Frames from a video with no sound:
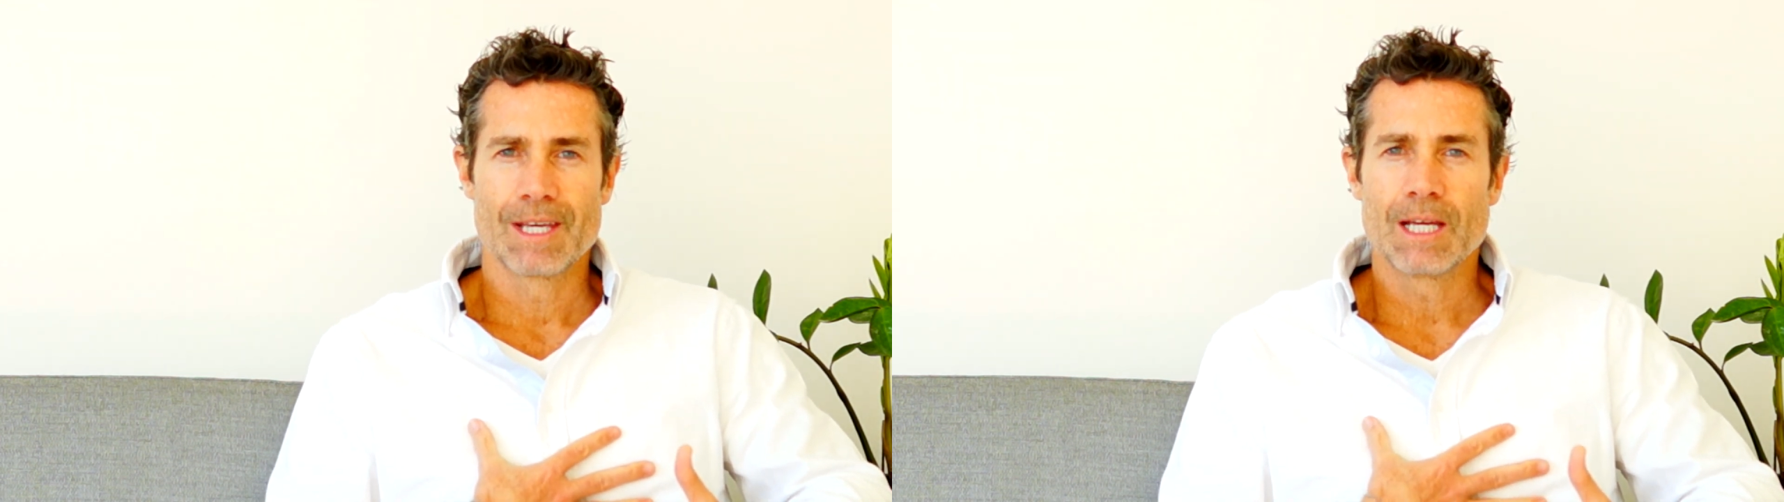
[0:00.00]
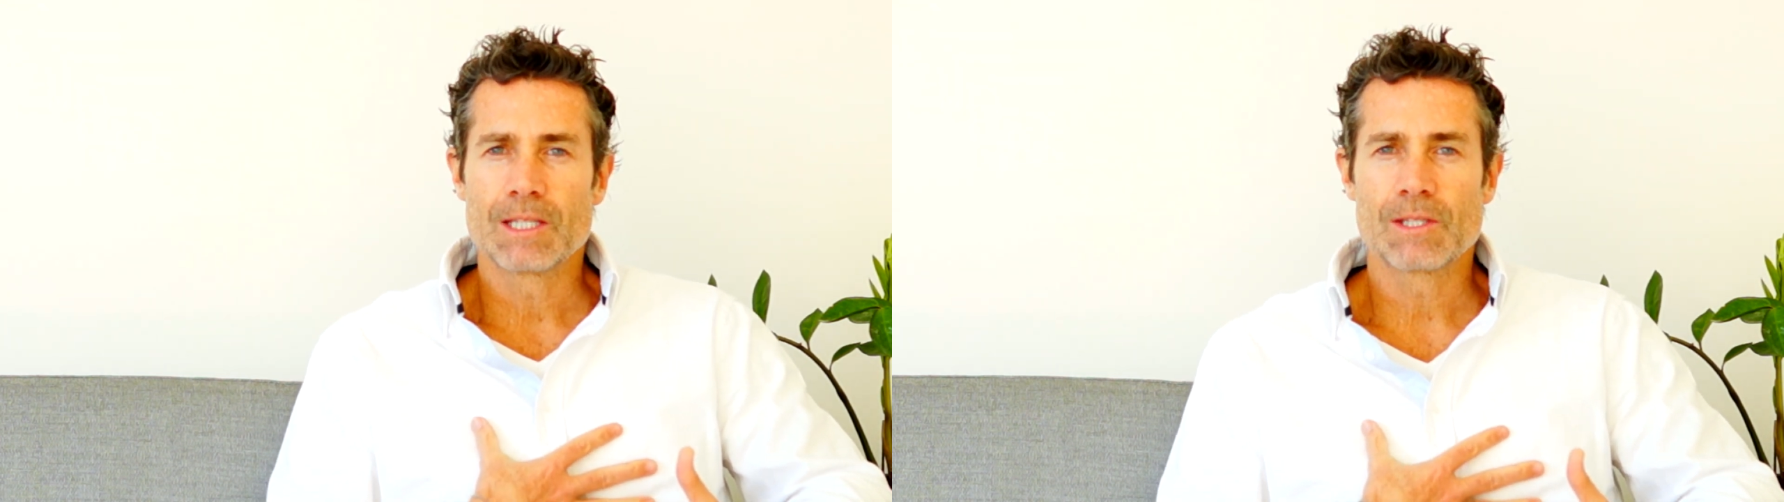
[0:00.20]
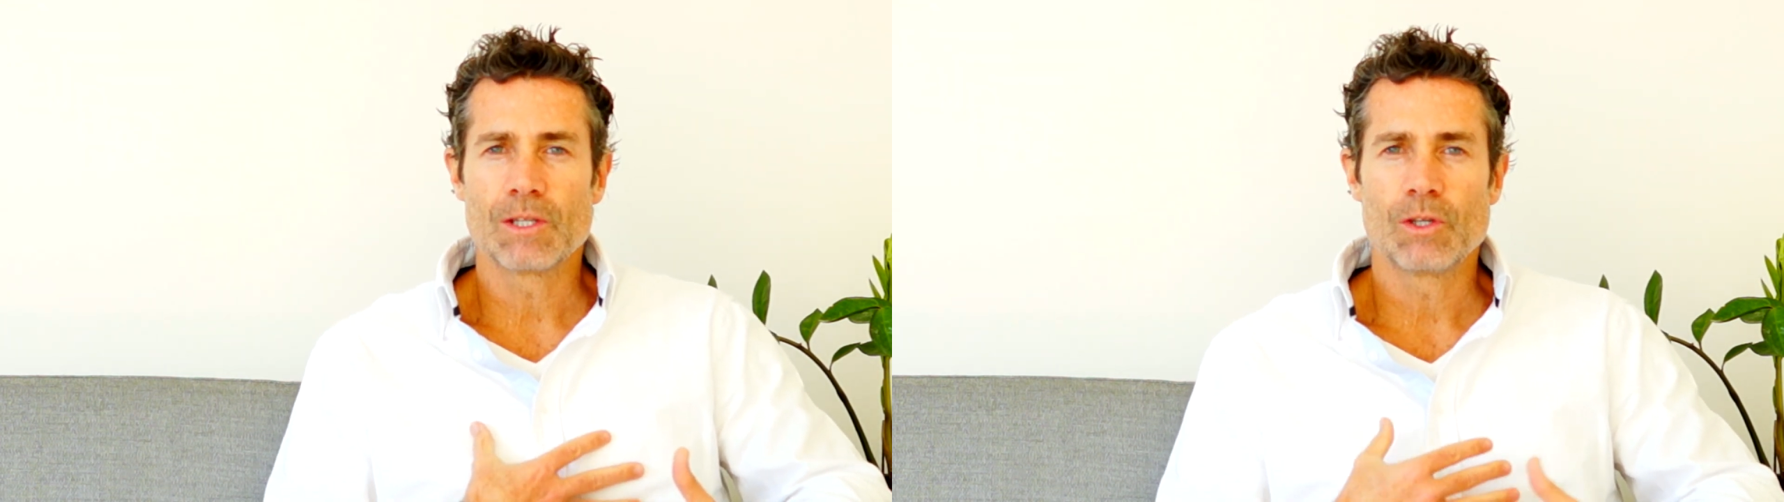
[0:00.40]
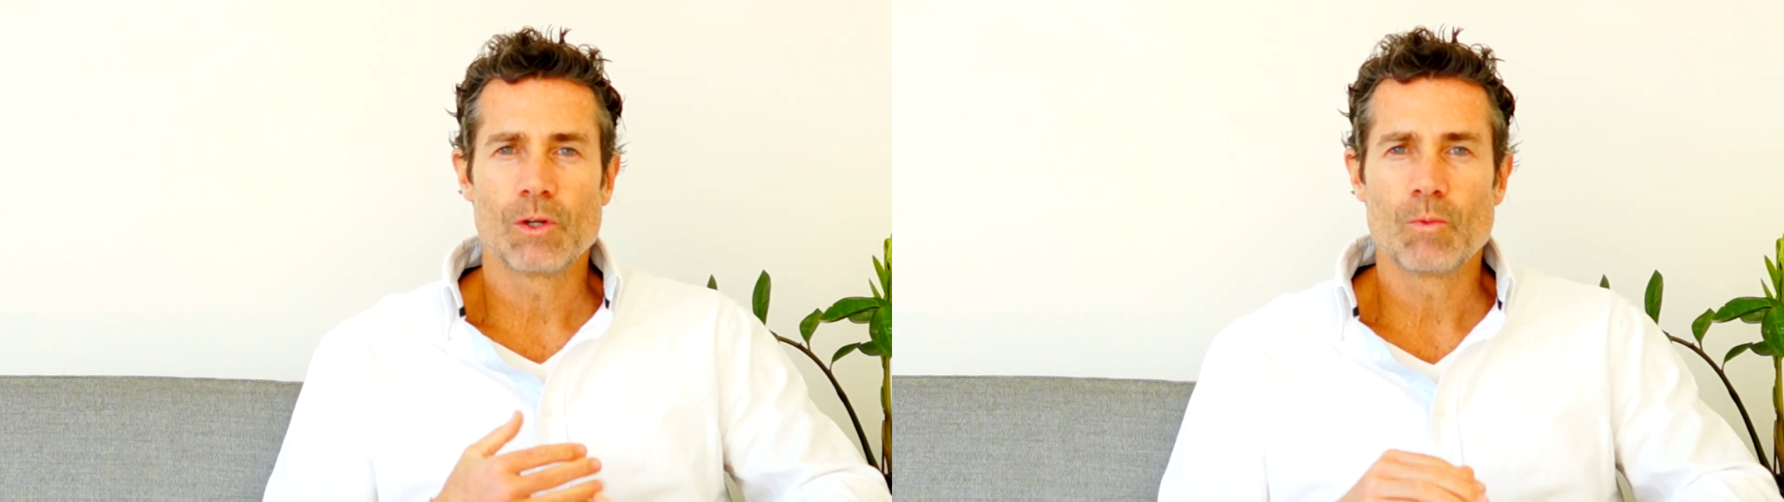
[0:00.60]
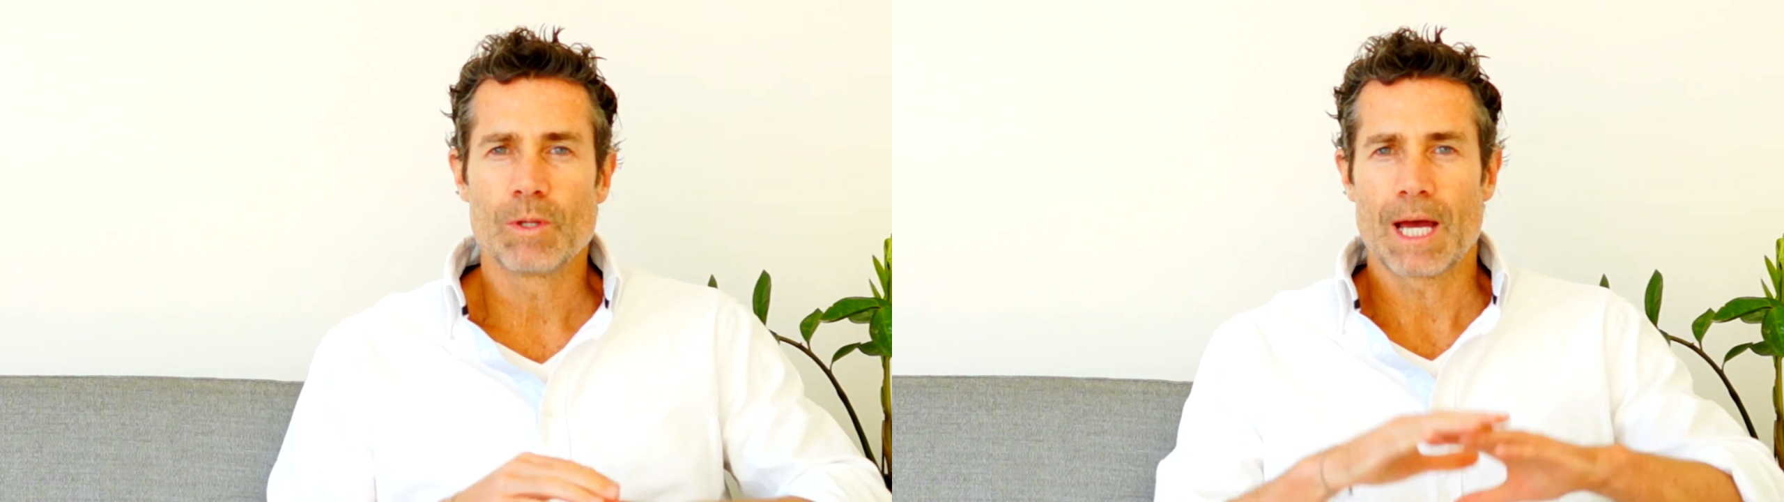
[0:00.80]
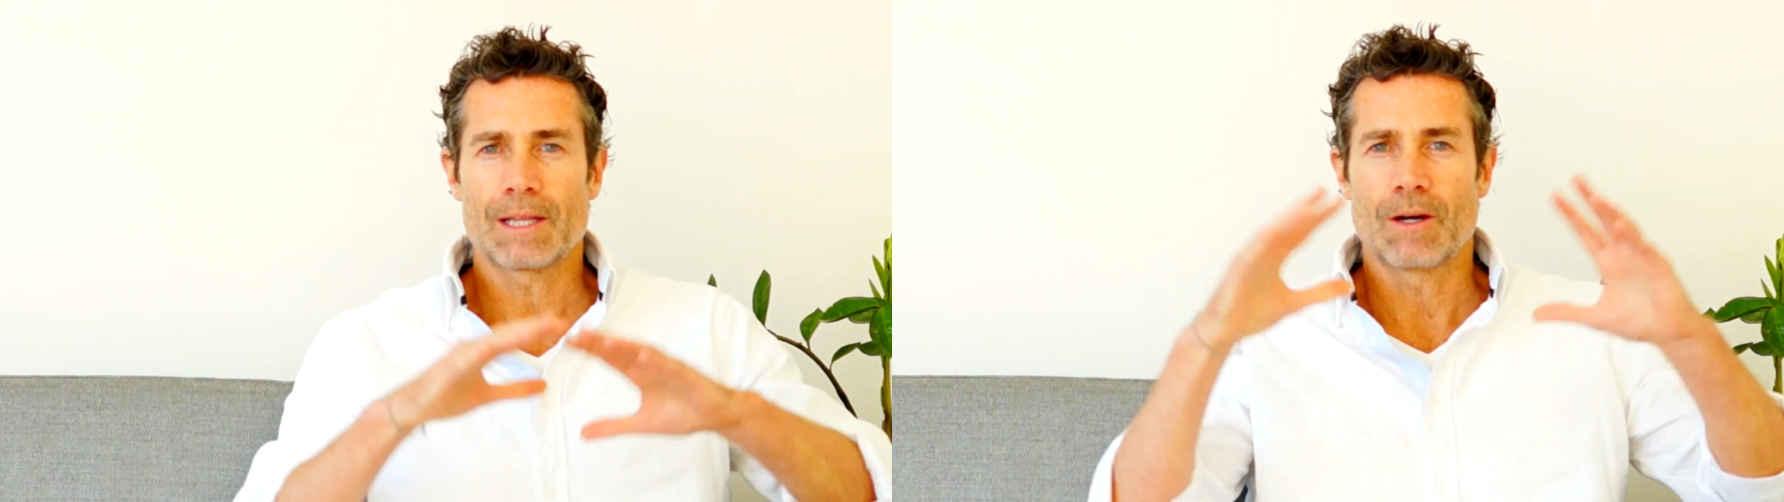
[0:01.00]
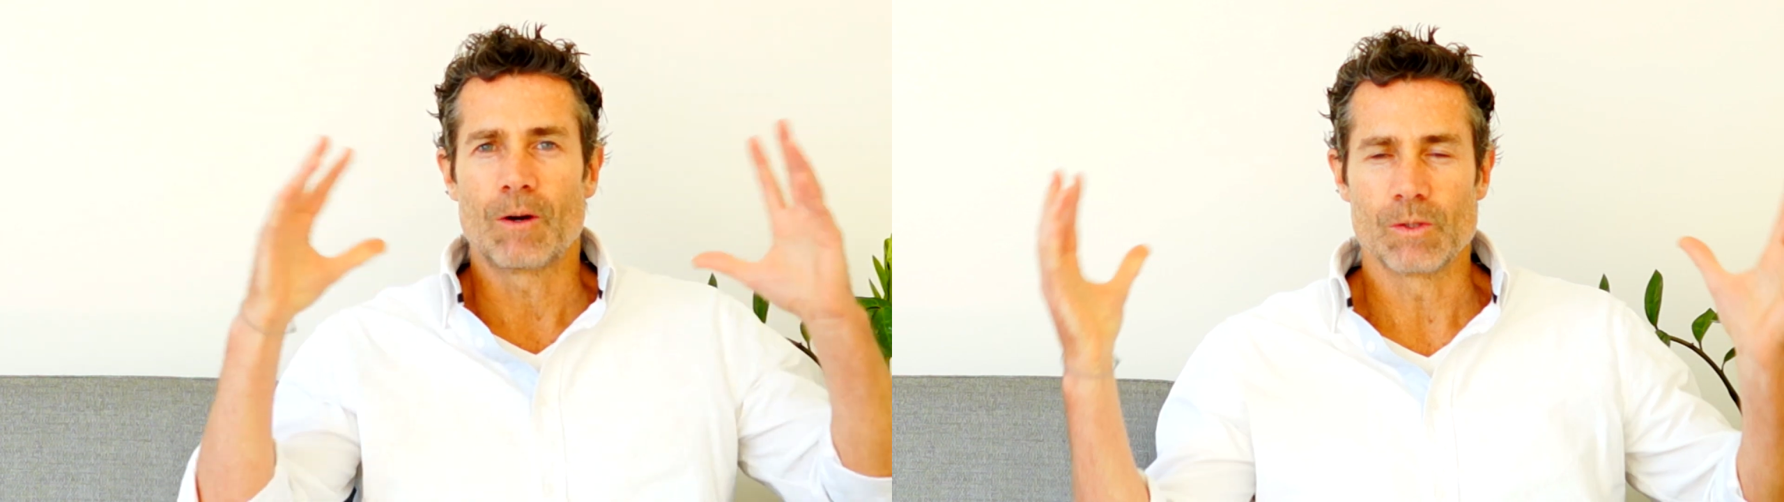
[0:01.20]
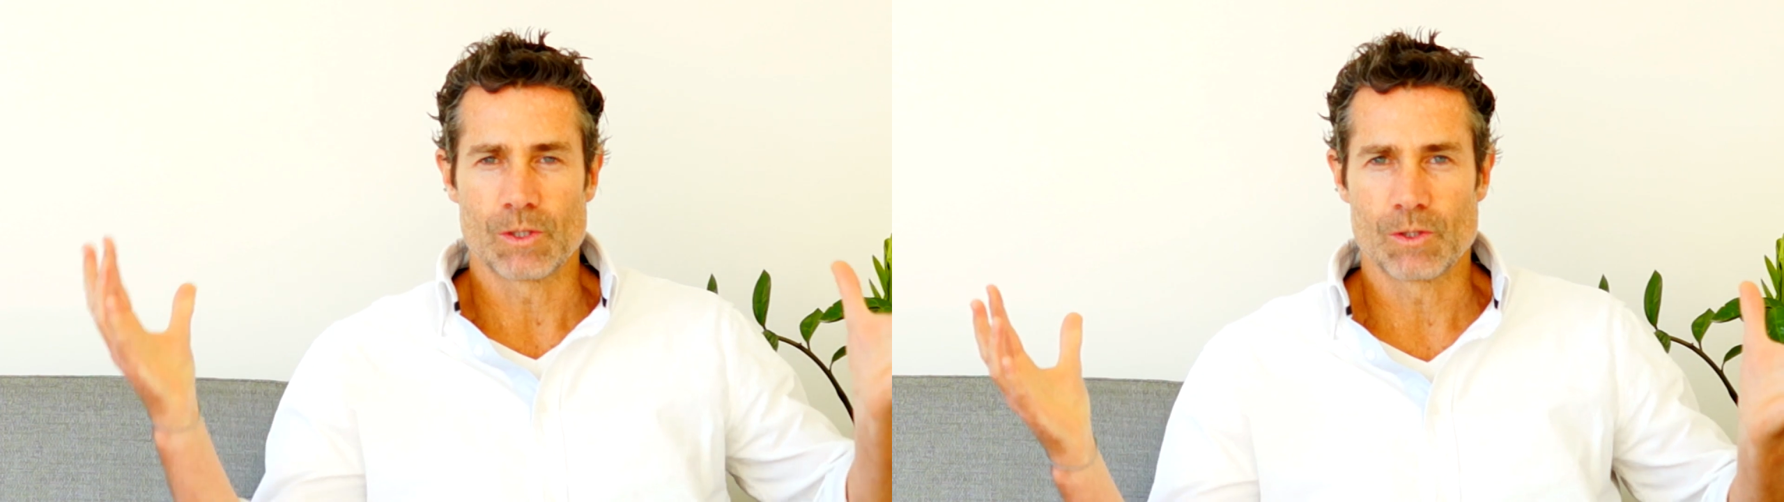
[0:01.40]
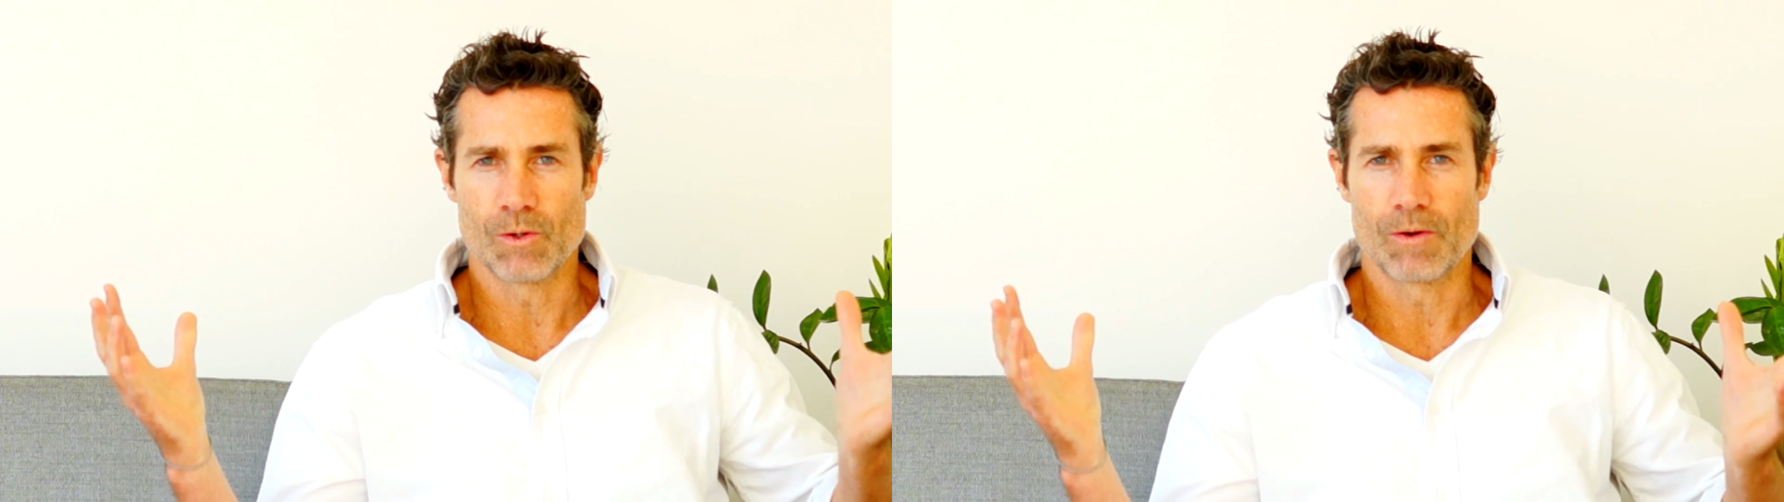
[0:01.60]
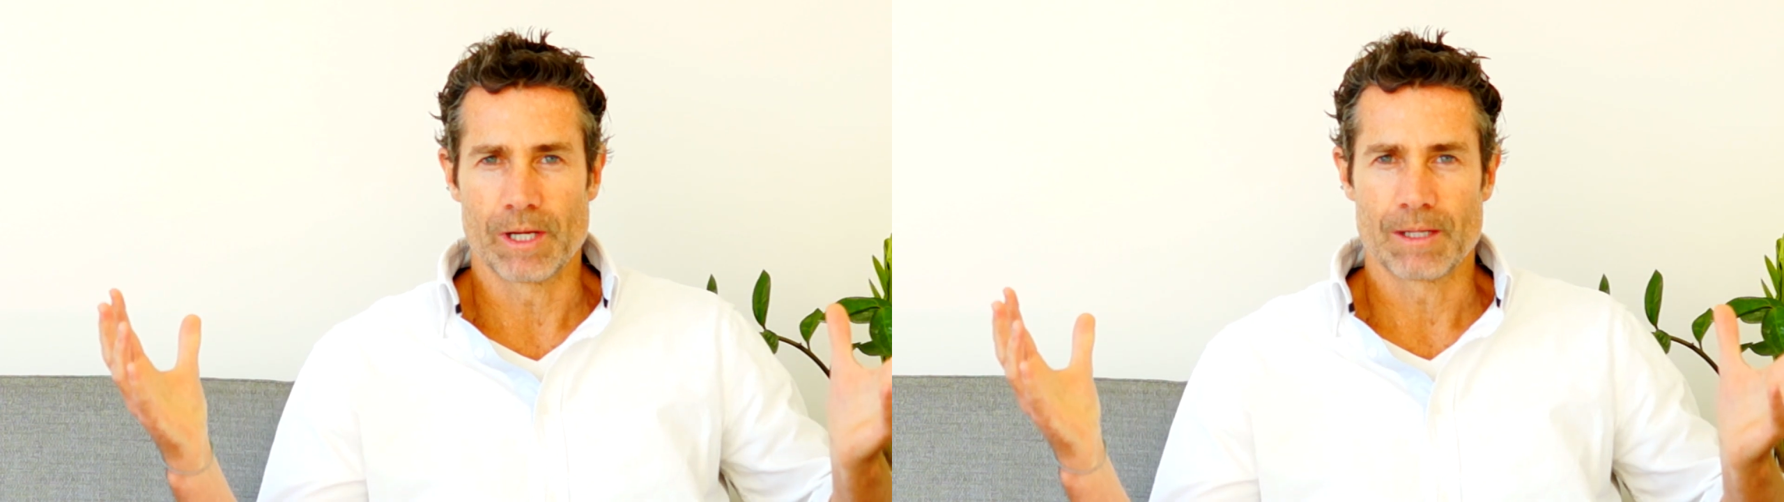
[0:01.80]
It's the you without the whole story.